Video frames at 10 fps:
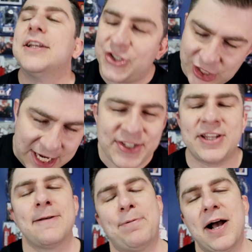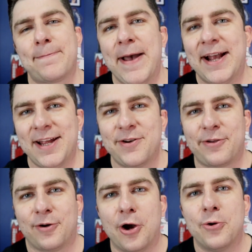chasing the puck back into
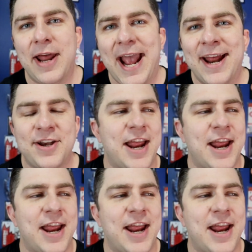their own end,